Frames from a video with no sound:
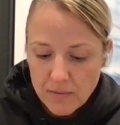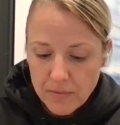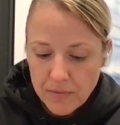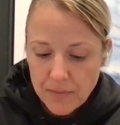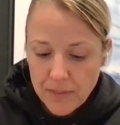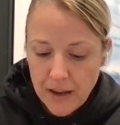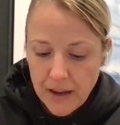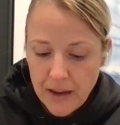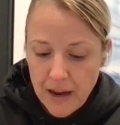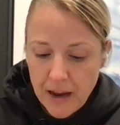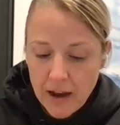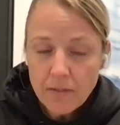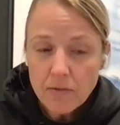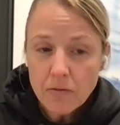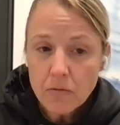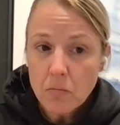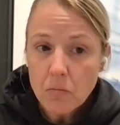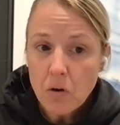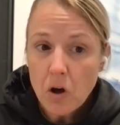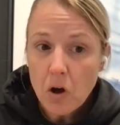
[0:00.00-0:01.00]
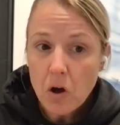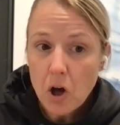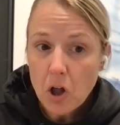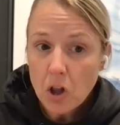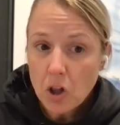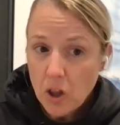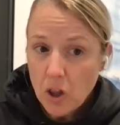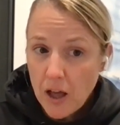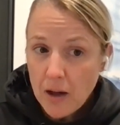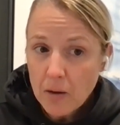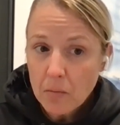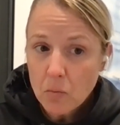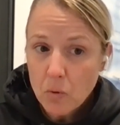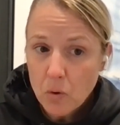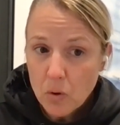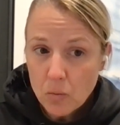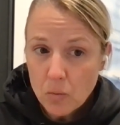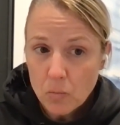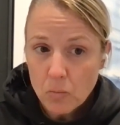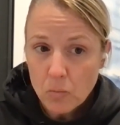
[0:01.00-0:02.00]
they have a lot
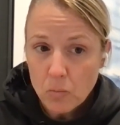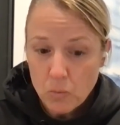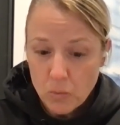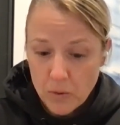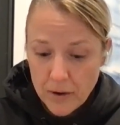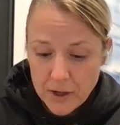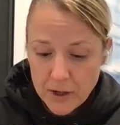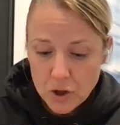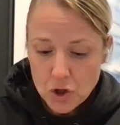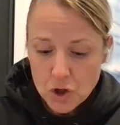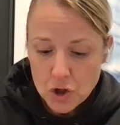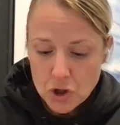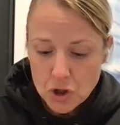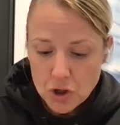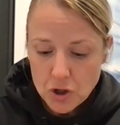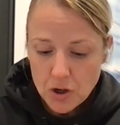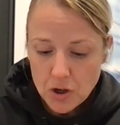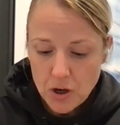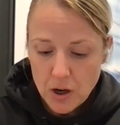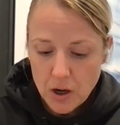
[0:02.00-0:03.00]
more rich